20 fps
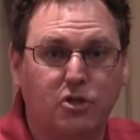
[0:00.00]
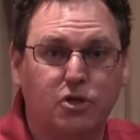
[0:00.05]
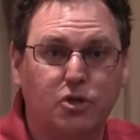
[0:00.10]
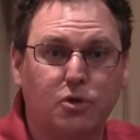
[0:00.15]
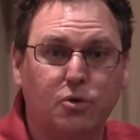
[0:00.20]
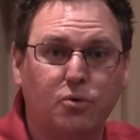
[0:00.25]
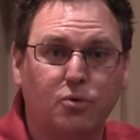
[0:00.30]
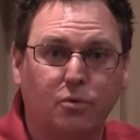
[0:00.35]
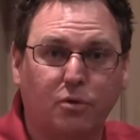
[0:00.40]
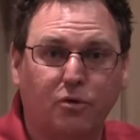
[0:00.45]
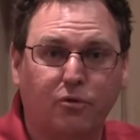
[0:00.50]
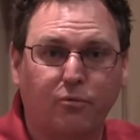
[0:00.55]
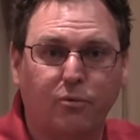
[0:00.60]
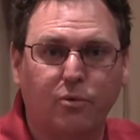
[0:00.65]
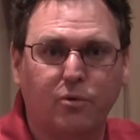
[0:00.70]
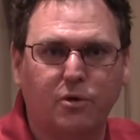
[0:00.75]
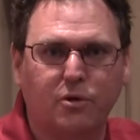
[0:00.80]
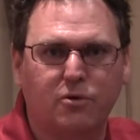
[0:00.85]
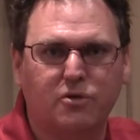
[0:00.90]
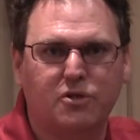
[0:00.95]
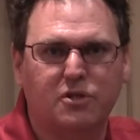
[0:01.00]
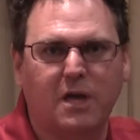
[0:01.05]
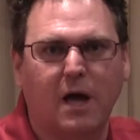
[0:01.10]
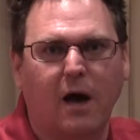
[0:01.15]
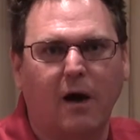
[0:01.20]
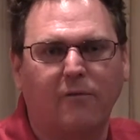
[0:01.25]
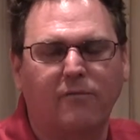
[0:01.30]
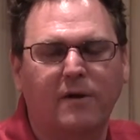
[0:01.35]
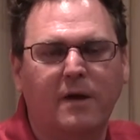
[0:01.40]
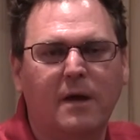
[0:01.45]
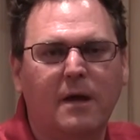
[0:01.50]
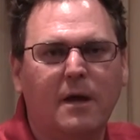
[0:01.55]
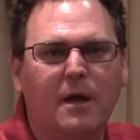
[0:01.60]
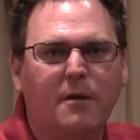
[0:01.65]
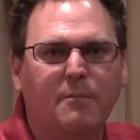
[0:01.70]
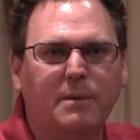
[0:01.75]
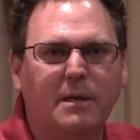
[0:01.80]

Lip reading: tune through yourself,